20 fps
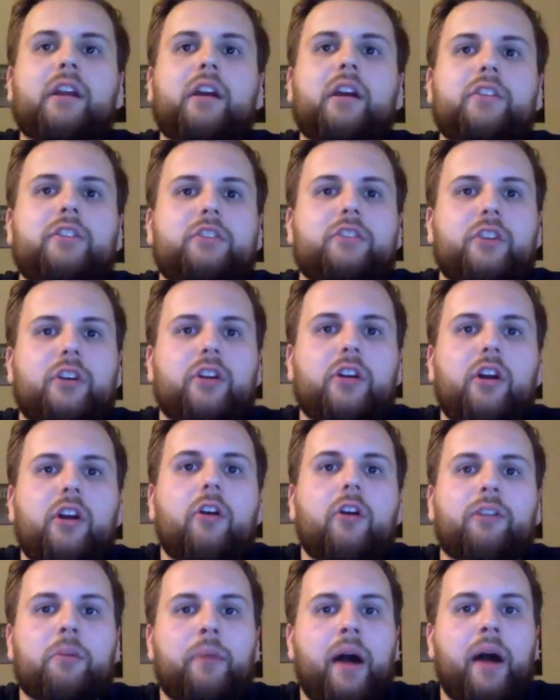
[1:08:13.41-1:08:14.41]
concern
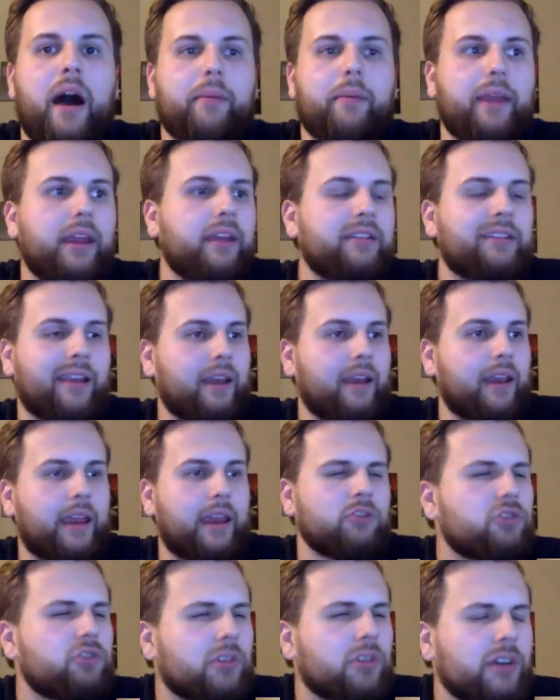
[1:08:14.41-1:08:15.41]
over Bobby? Is it
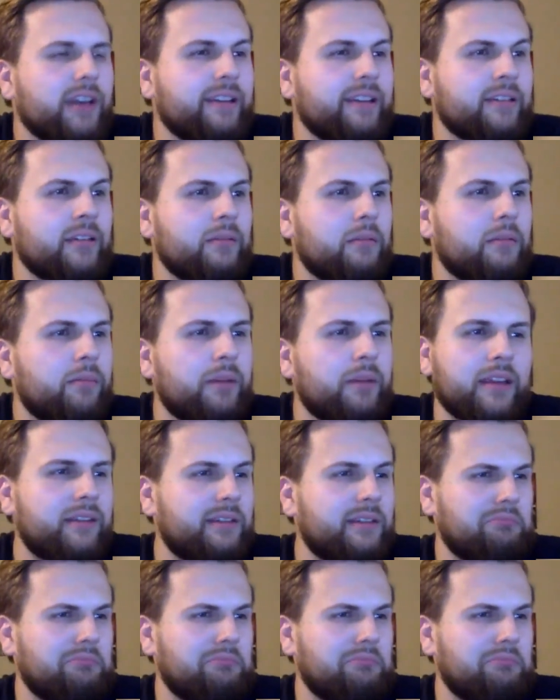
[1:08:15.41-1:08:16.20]
injuries? Because